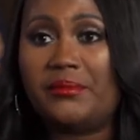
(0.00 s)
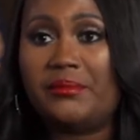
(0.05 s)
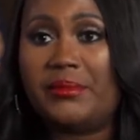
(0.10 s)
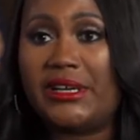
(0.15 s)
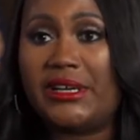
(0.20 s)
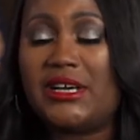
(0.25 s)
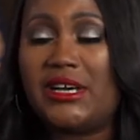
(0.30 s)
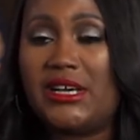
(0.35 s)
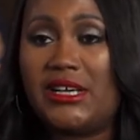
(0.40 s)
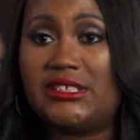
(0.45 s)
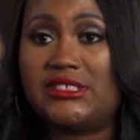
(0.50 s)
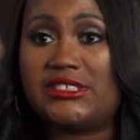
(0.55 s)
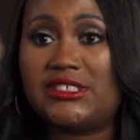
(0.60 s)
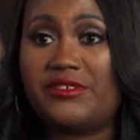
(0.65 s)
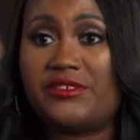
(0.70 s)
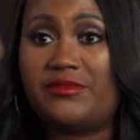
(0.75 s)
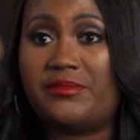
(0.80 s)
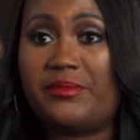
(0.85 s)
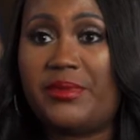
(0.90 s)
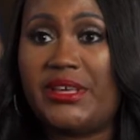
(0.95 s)
because
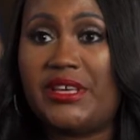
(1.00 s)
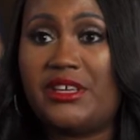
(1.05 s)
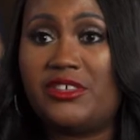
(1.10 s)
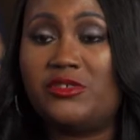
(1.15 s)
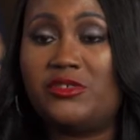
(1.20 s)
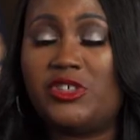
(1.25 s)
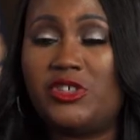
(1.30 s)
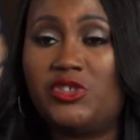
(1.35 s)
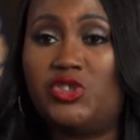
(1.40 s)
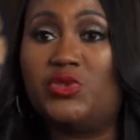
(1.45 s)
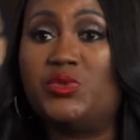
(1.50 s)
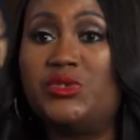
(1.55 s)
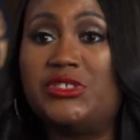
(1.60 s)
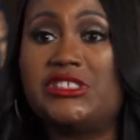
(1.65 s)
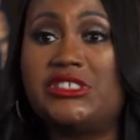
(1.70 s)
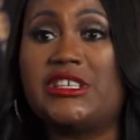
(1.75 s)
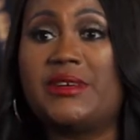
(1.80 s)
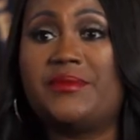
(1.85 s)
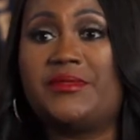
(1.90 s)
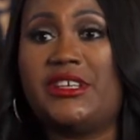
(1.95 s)
of
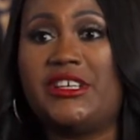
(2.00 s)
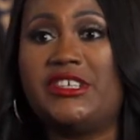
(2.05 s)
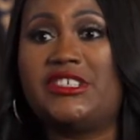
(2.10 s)
doing something.